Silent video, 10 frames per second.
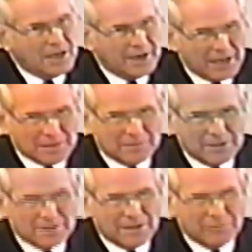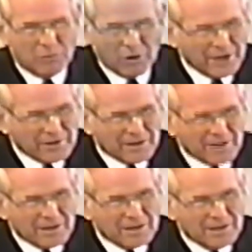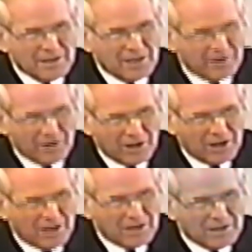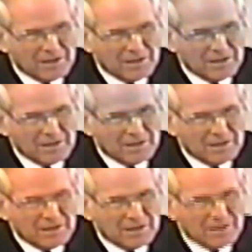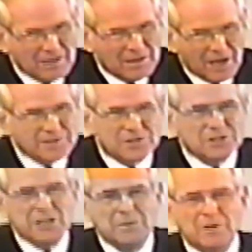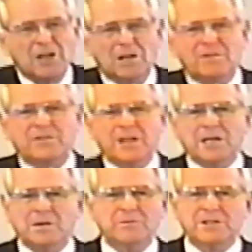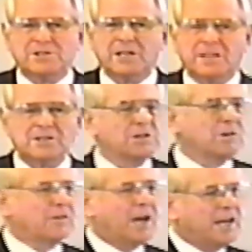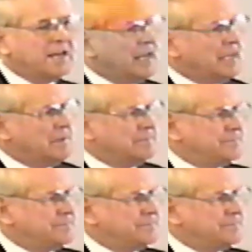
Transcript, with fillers: an element of wonder and awe. Unseen we love thee, we sing, dear thy name.